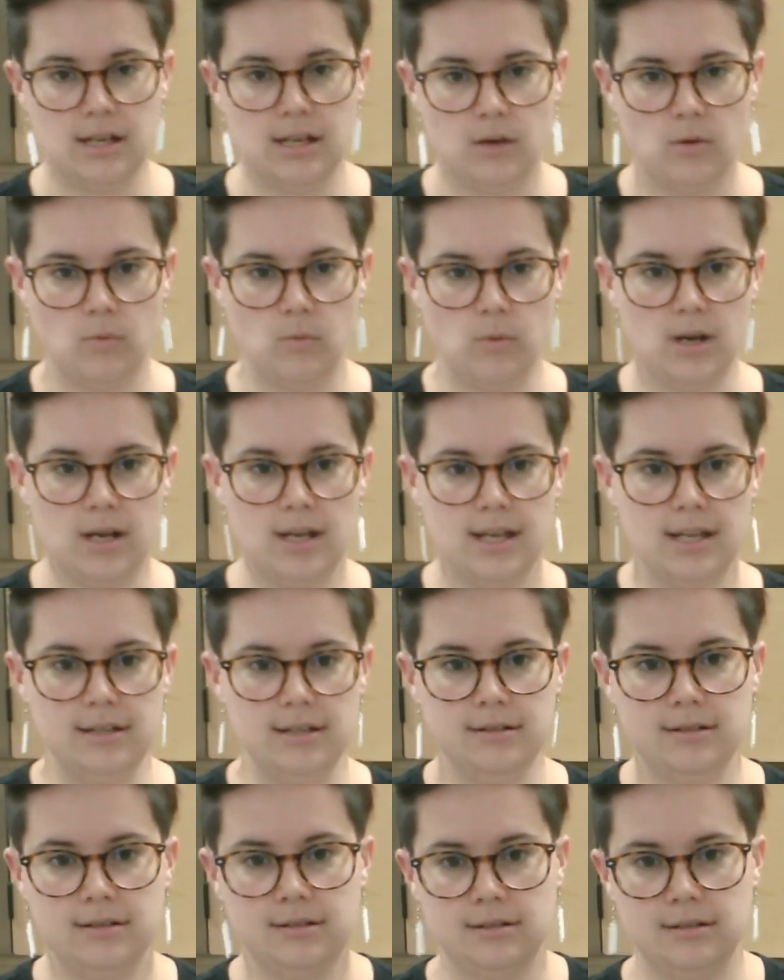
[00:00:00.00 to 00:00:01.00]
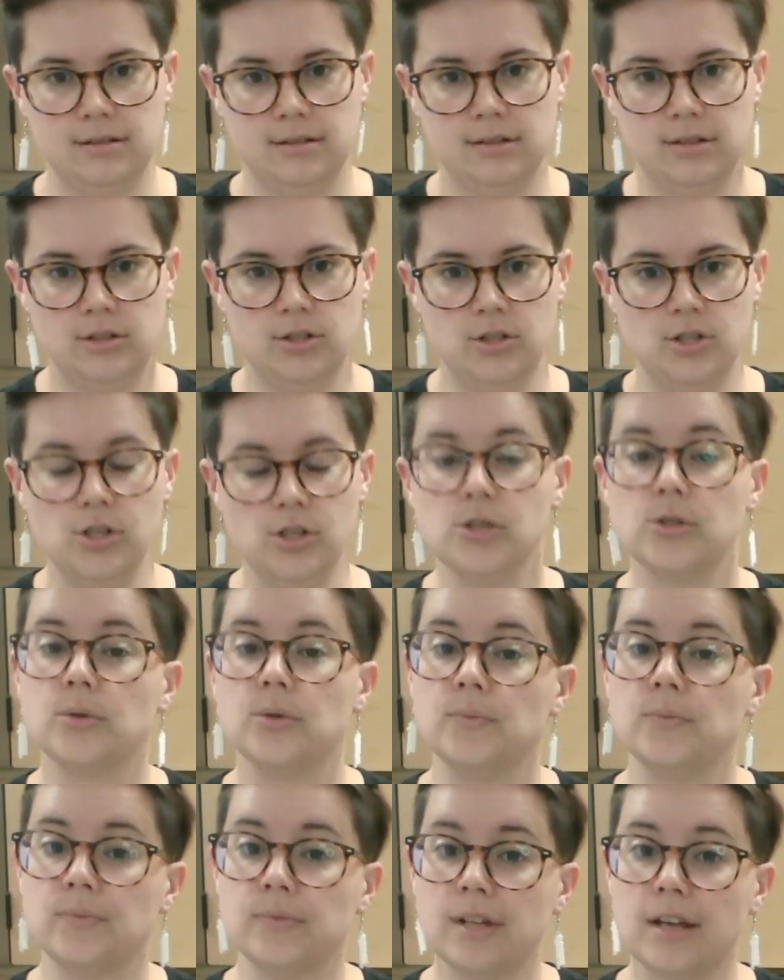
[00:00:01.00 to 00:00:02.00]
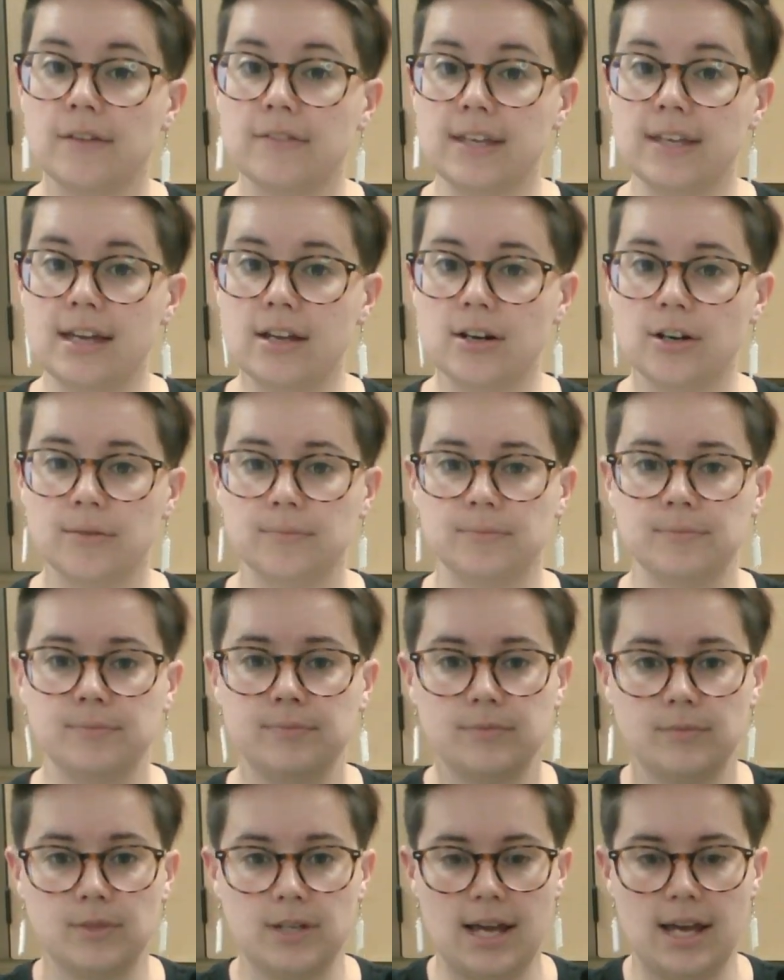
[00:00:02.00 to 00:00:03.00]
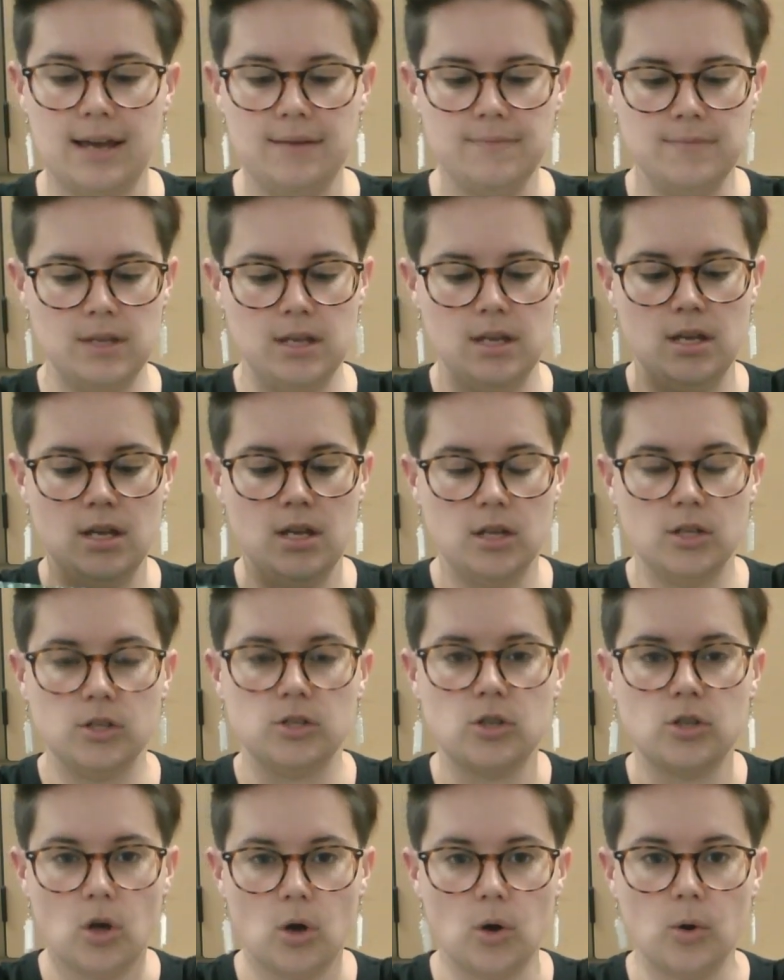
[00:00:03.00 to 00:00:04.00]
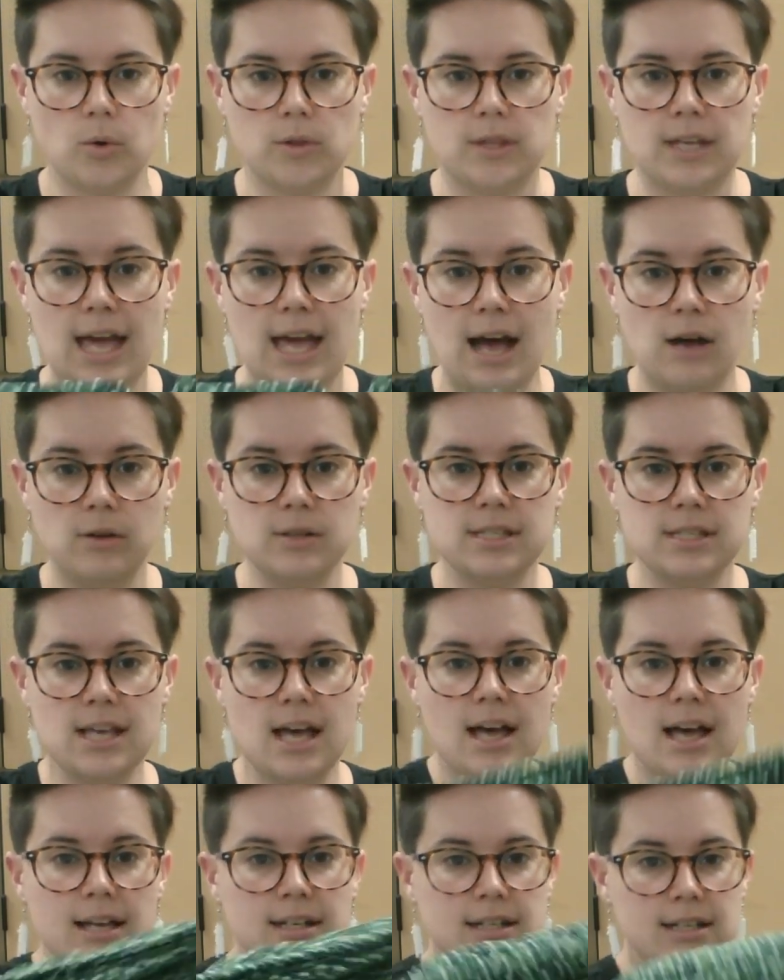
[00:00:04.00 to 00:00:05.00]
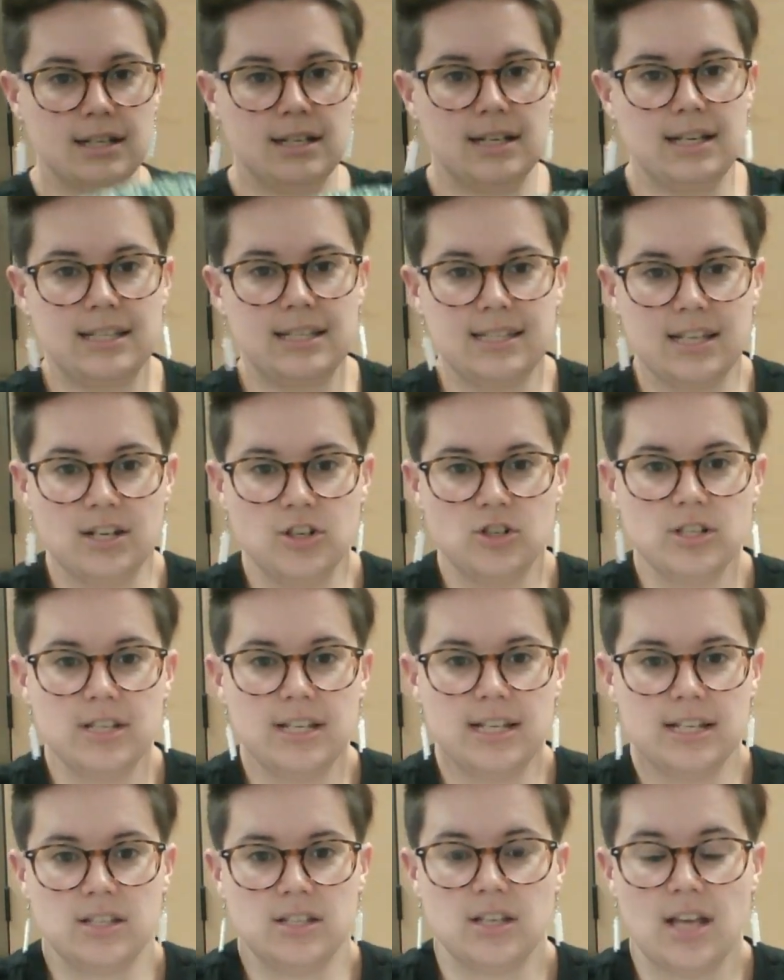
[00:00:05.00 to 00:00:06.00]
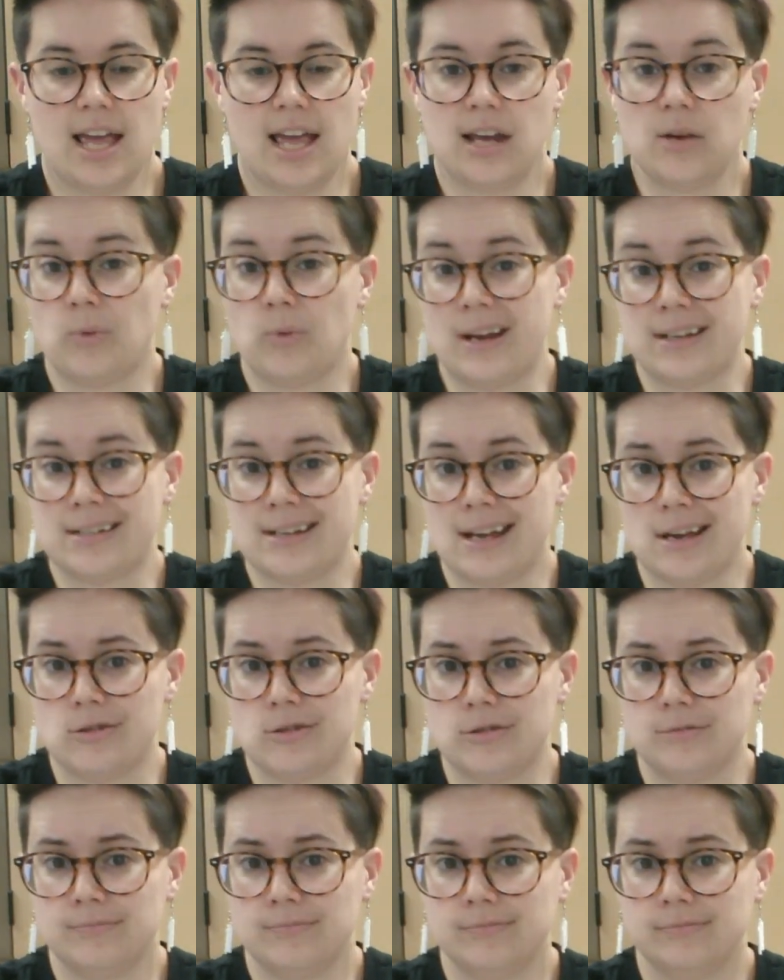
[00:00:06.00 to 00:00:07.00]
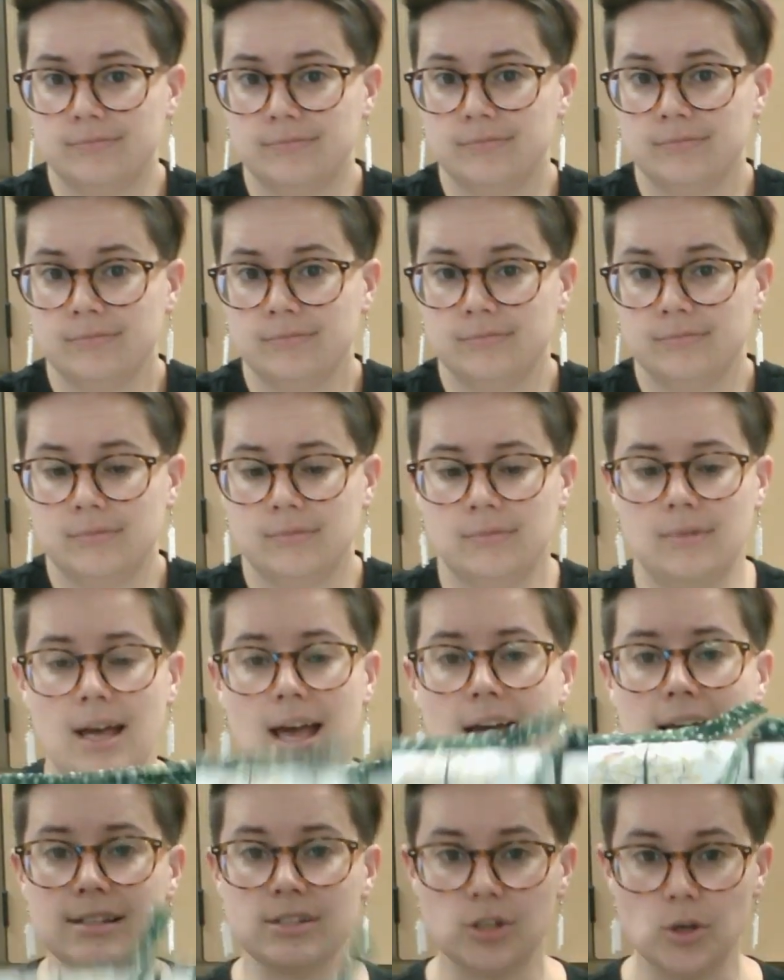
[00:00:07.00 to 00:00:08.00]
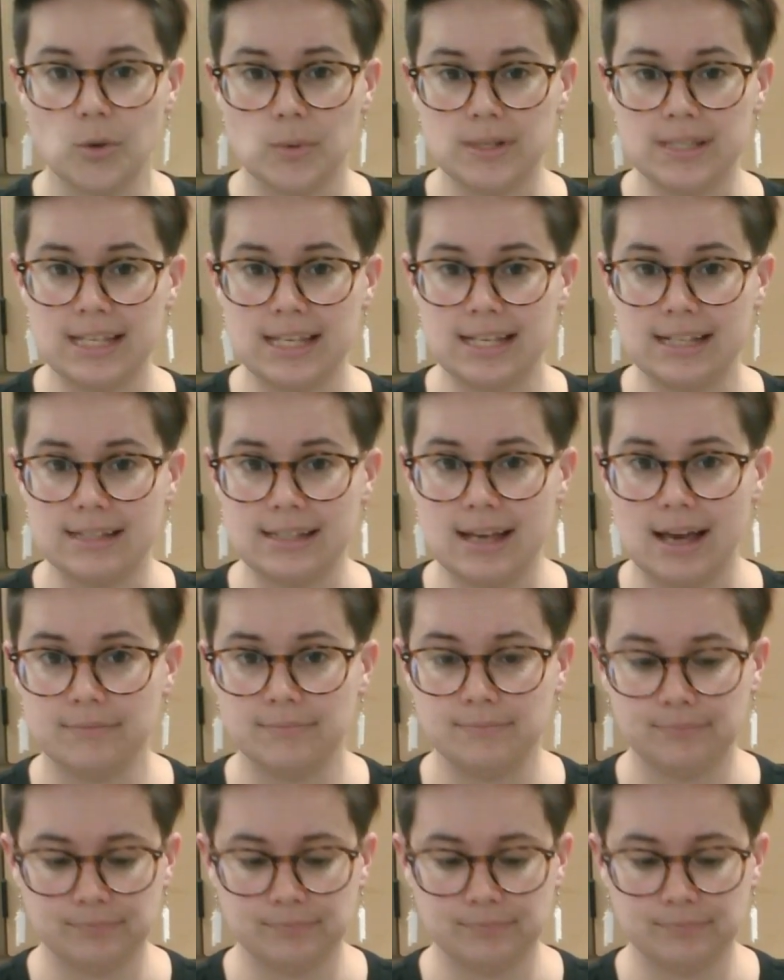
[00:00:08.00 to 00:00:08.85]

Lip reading: 1, 2 of the inner. Okay, so the outside essentially is a rectangle, and so is the inside.